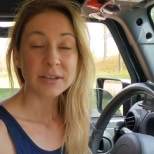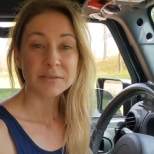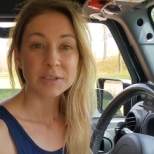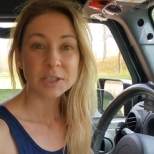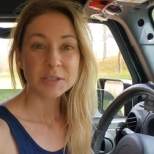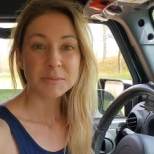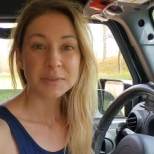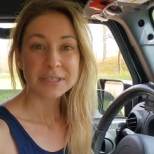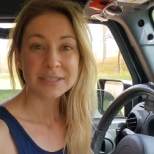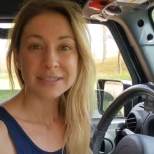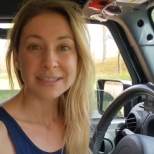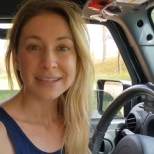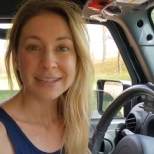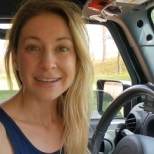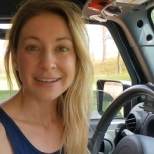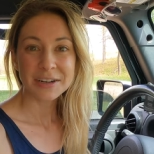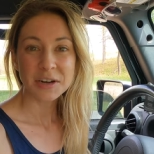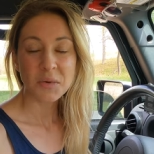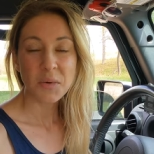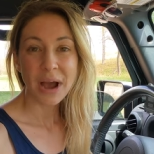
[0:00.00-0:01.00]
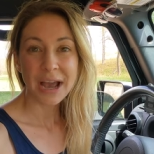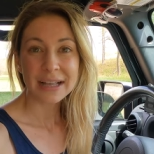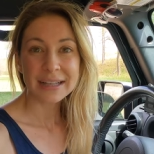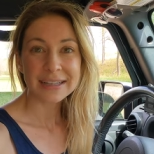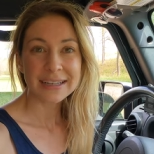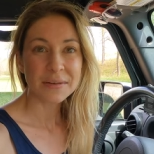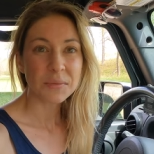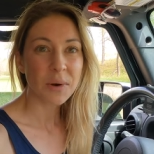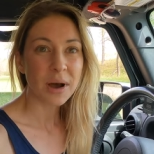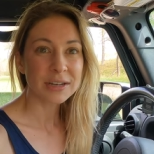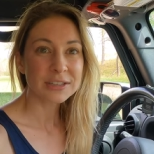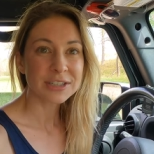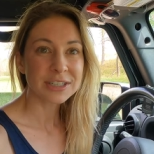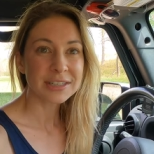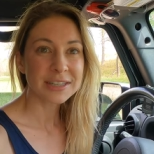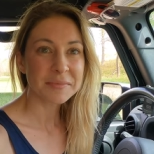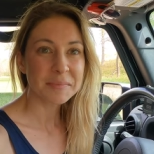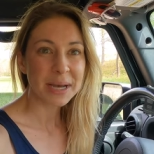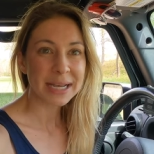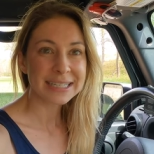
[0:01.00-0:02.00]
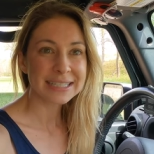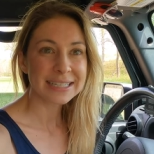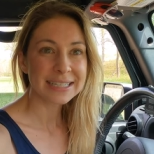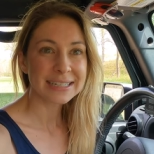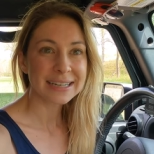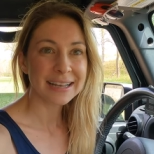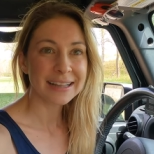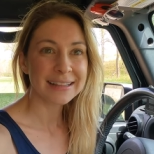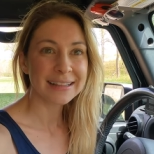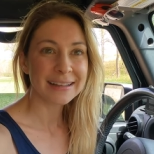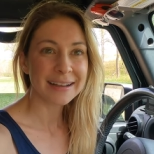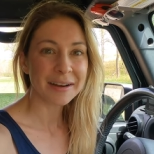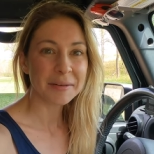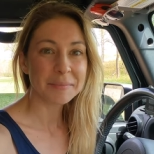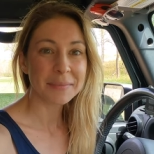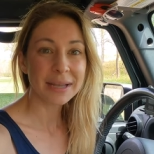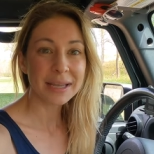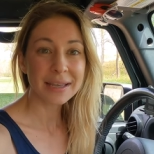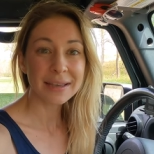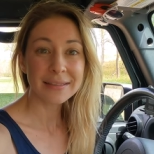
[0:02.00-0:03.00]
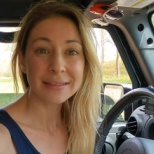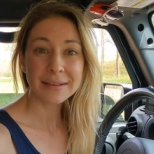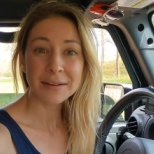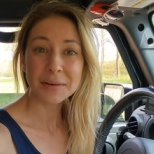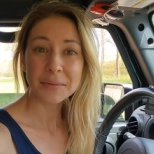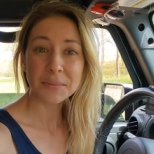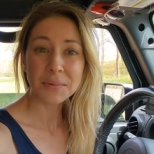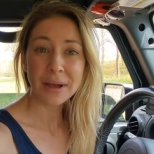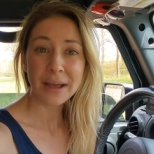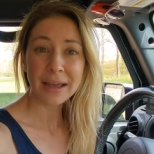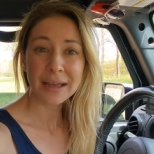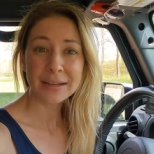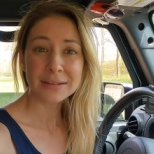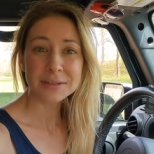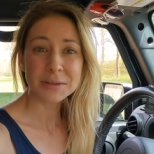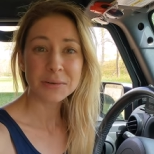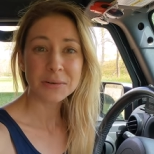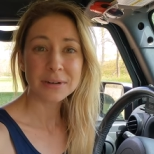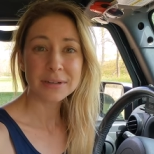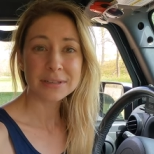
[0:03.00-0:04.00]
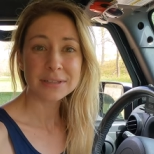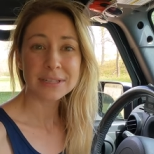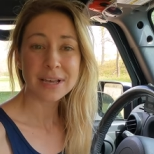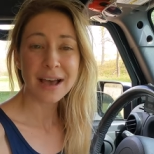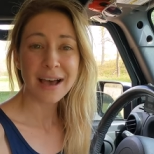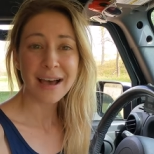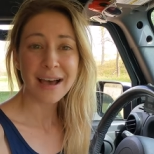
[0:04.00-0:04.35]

So I've just been sitting here quietly watching the bison and they're making their way towards